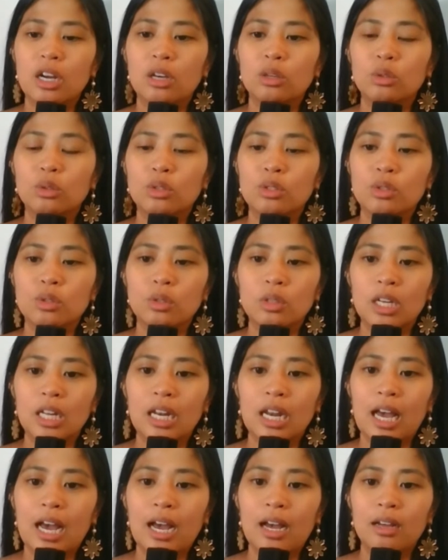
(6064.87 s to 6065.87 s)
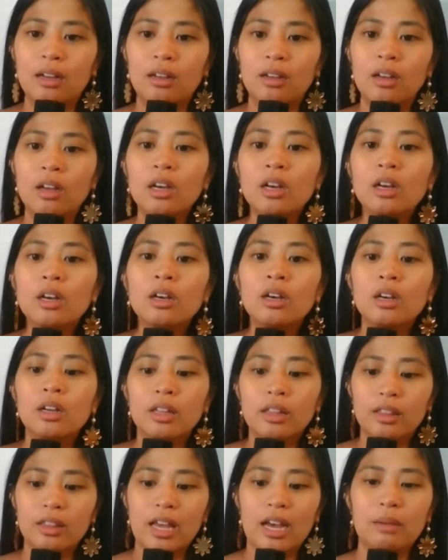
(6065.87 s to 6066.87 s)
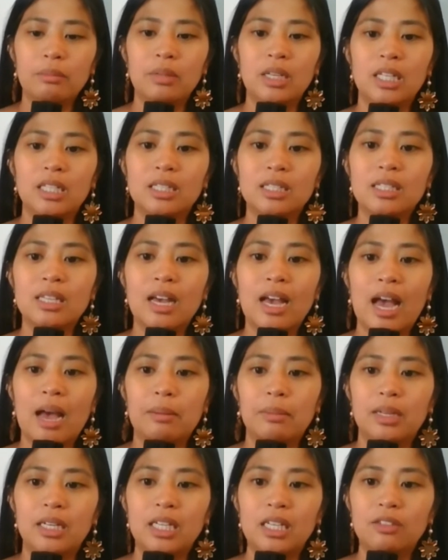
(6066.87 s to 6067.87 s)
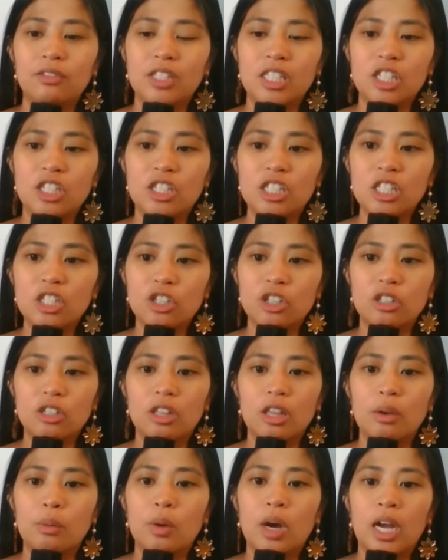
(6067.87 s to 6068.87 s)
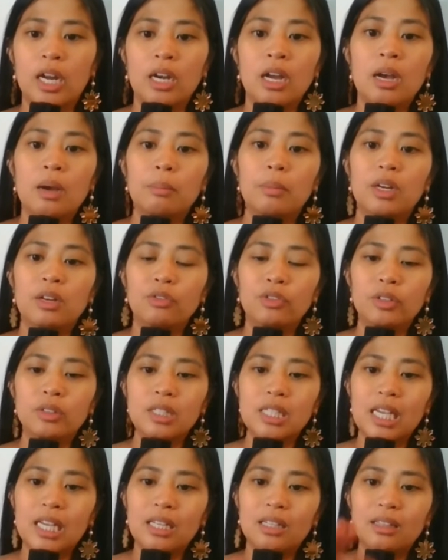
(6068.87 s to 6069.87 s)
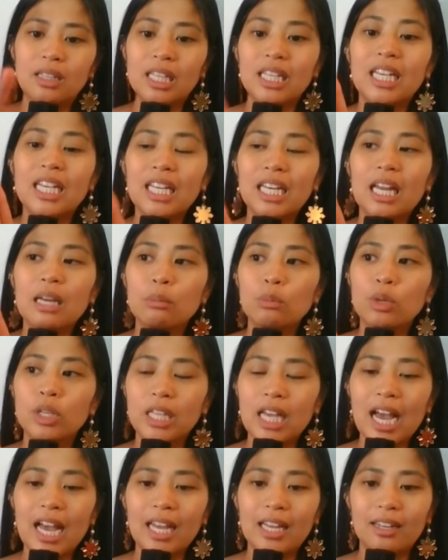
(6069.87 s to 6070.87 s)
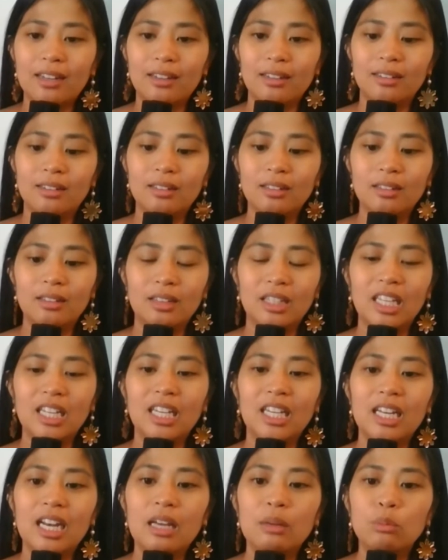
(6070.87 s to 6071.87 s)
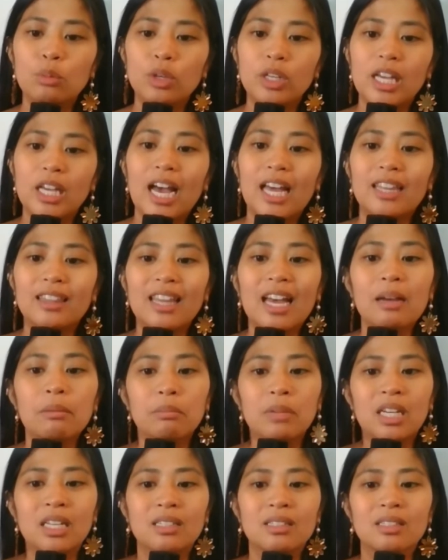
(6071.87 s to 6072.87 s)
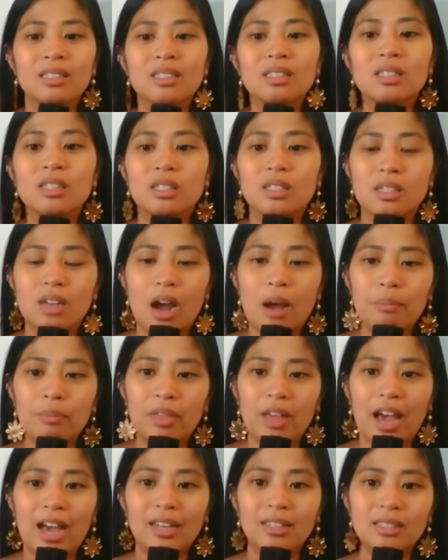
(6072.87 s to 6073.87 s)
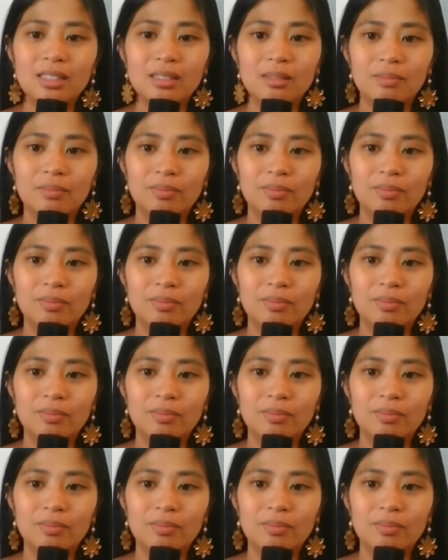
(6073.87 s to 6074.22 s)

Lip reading: ang gusto nila. That means how many of each t-shirt do they want? But if you say, tigilan mo yan, that means stop that.